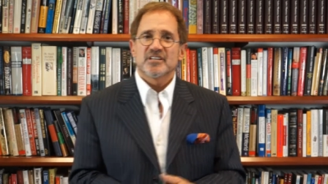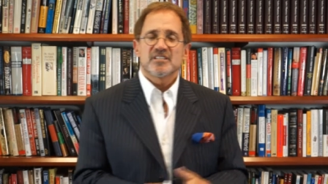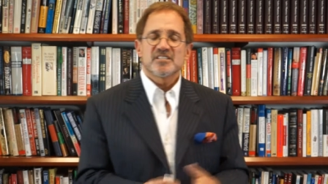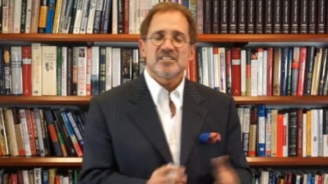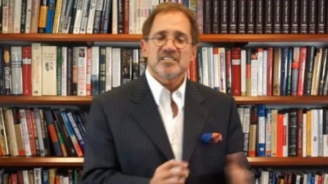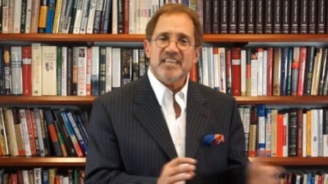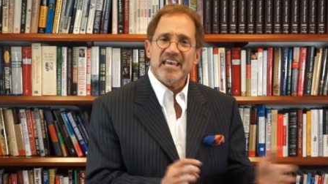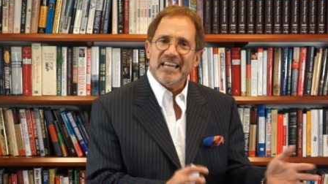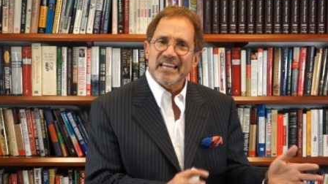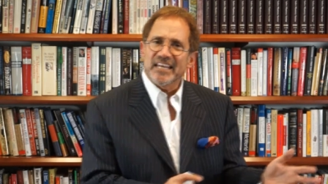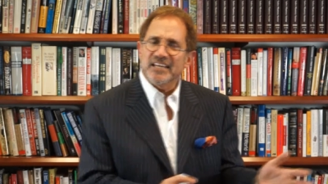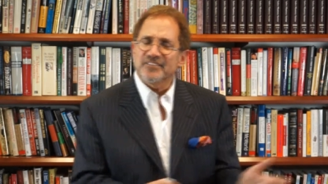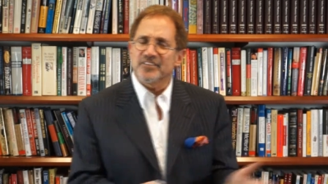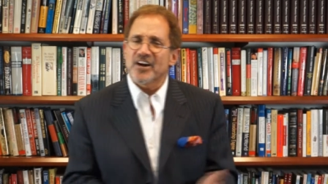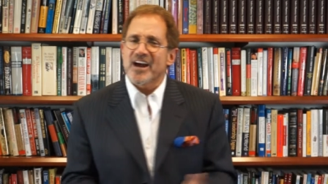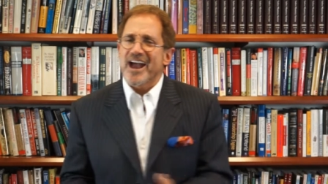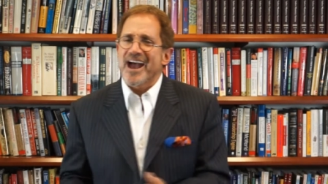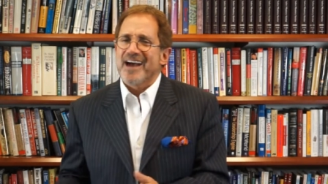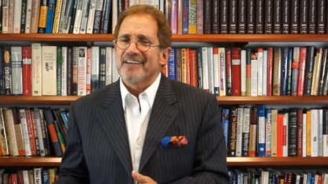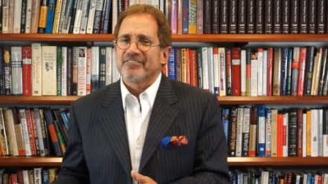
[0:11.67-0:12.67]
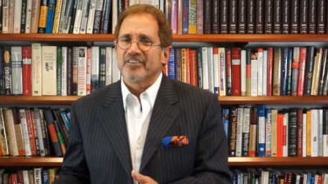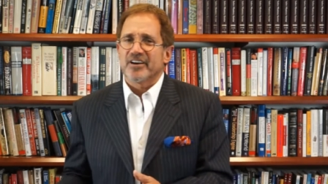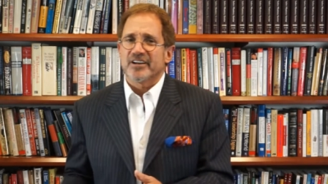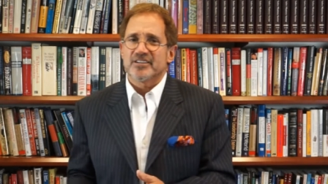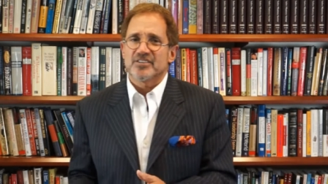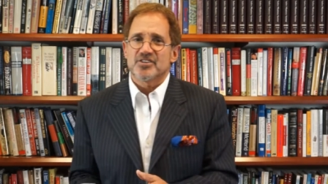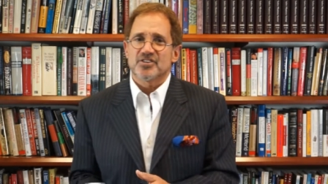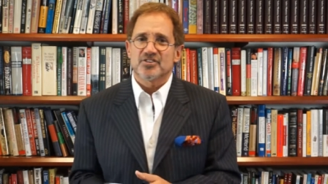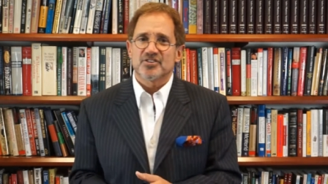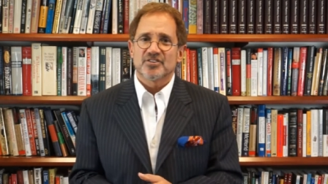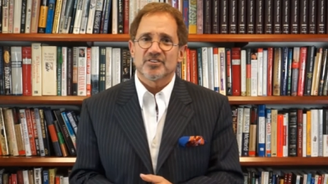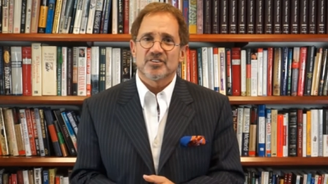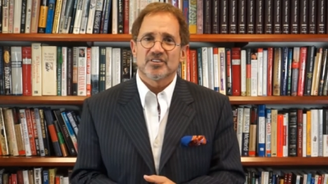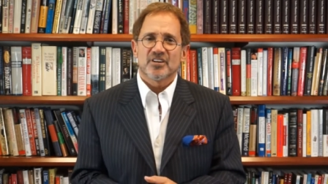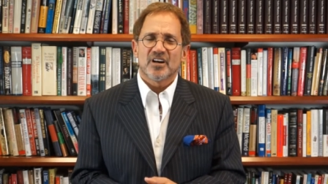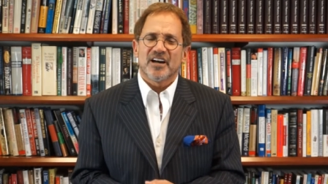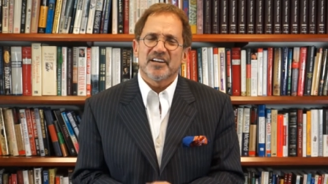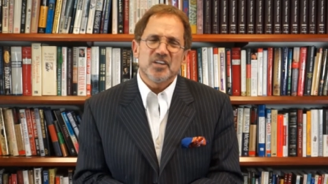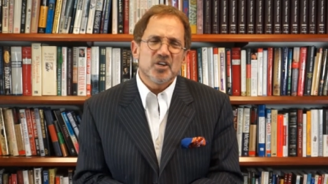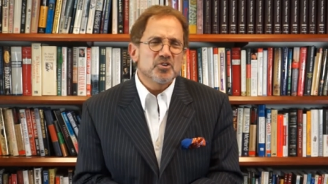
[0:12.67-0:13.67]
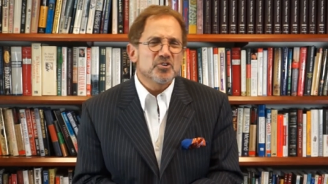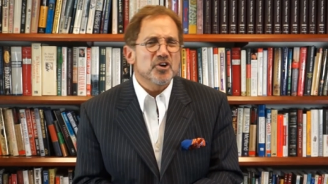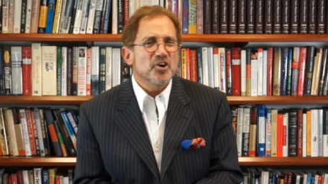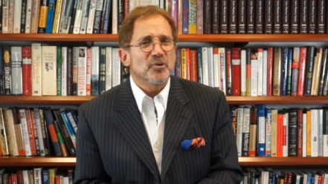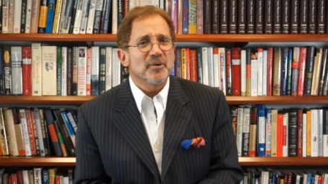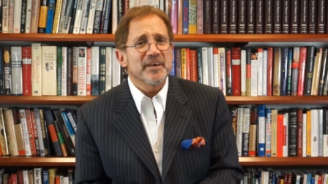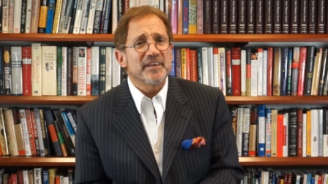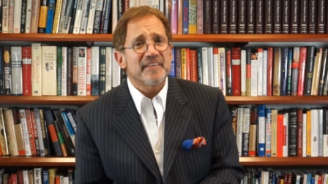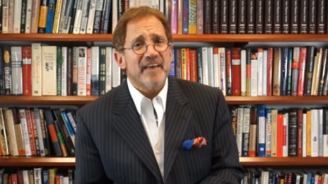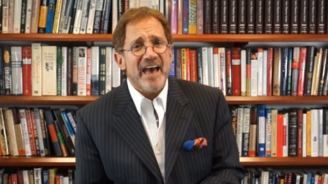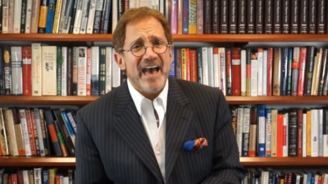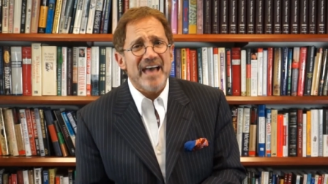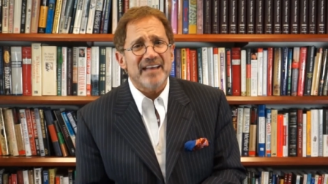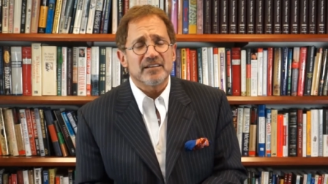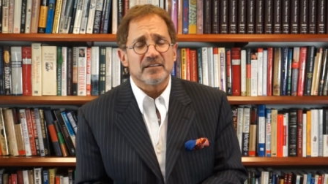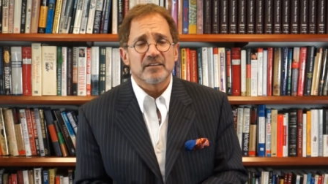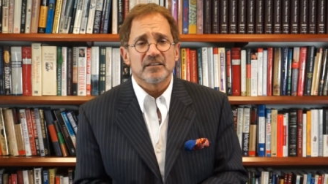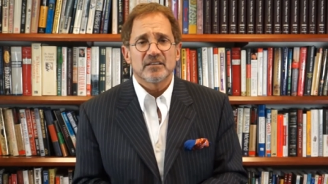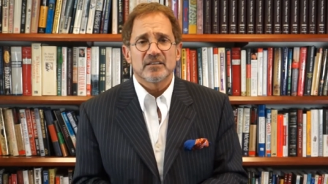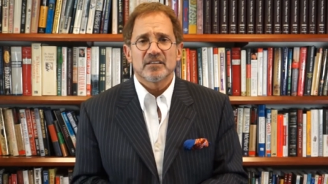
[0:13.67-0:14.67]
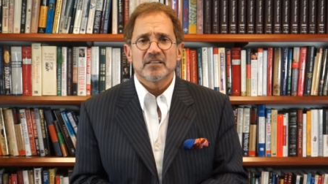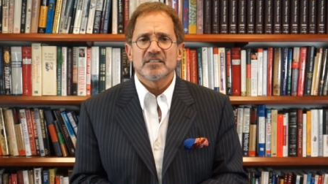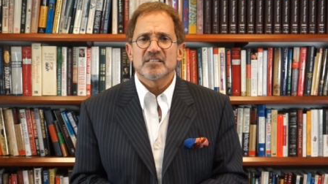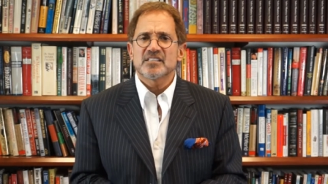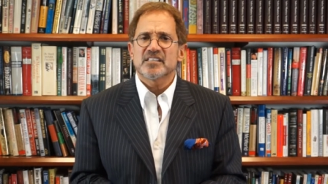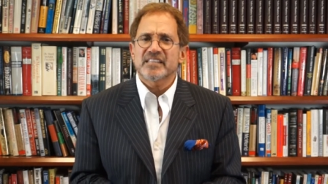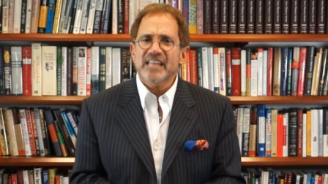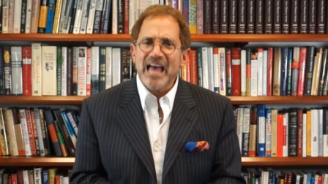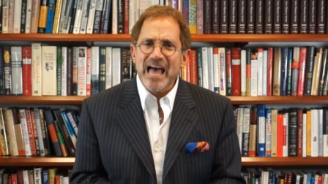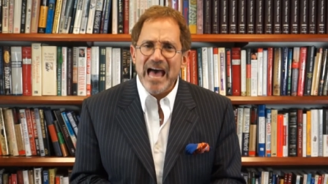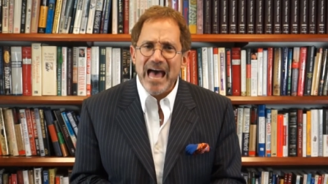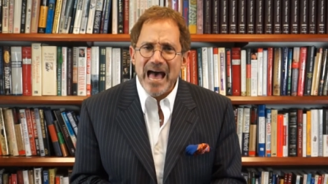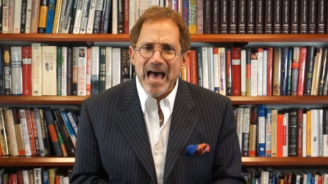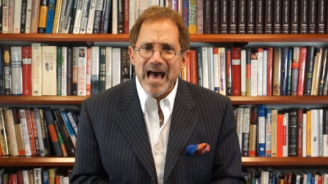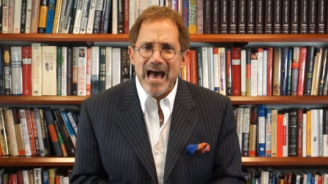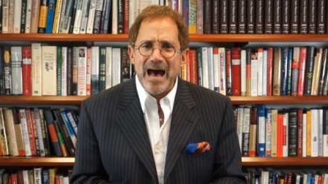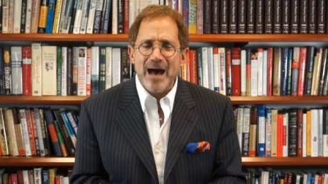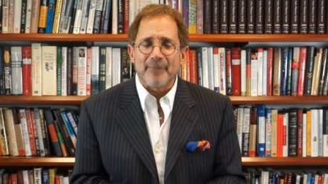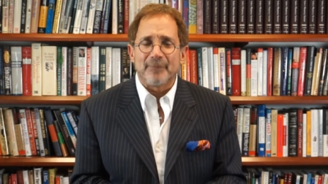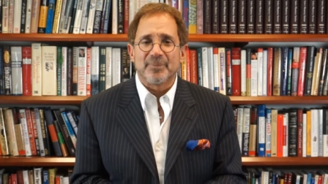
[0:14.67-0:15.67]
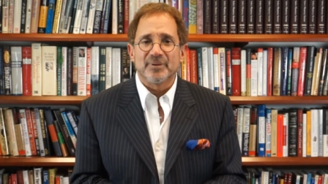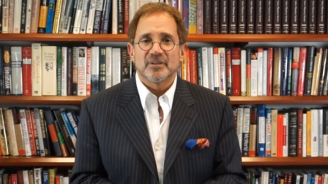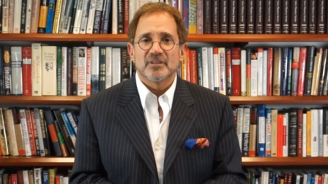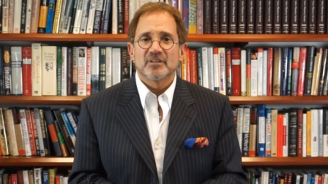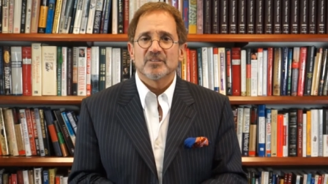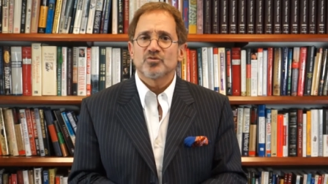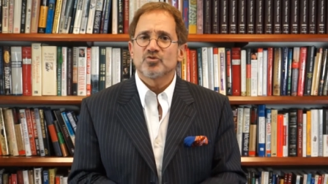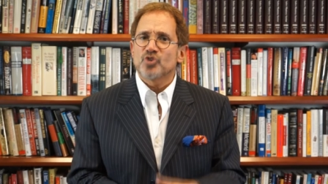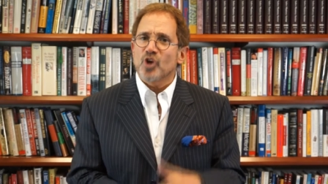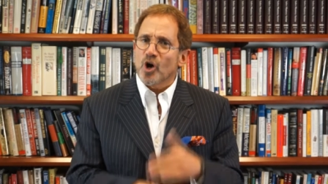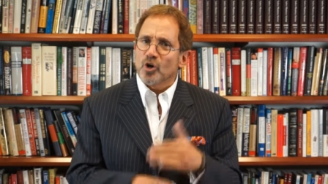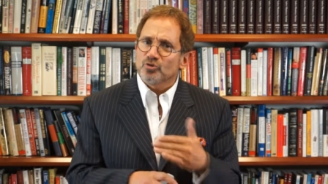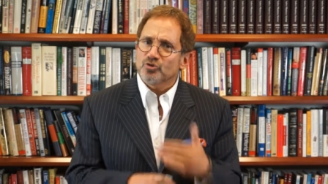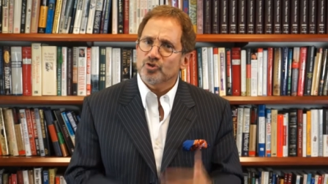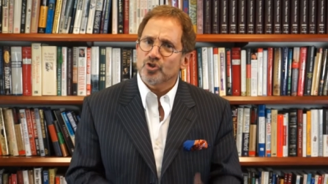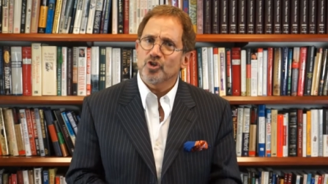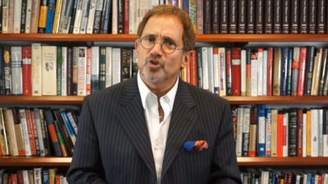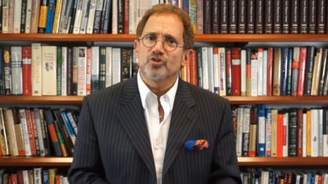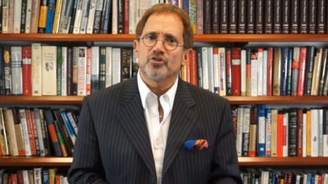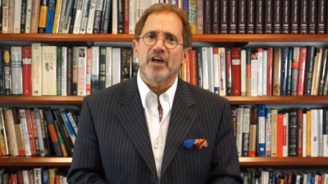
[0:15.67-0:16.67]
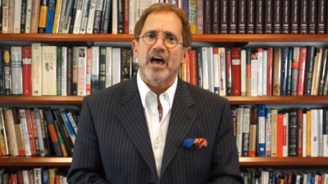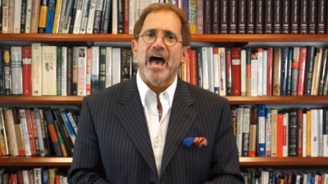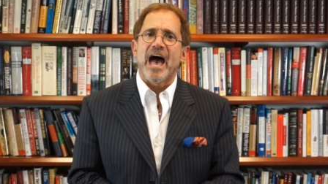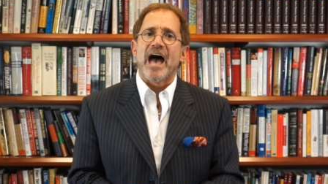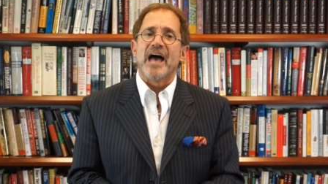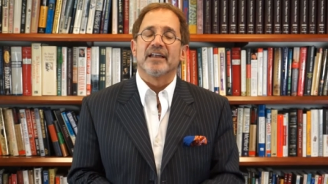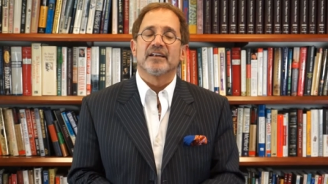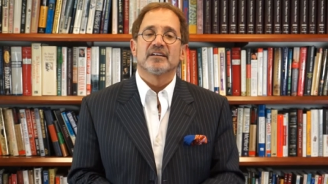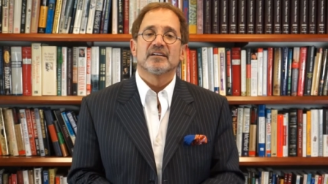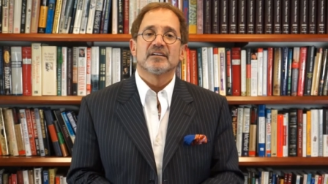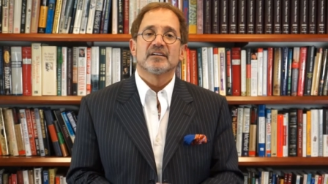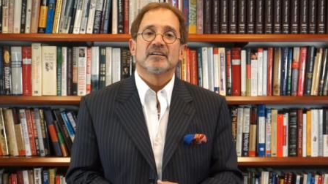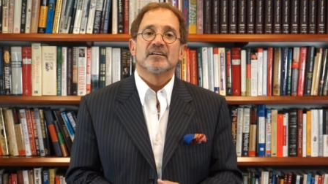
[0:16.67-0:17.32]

Settling for average. Are you doing that? Stop! Don't do that.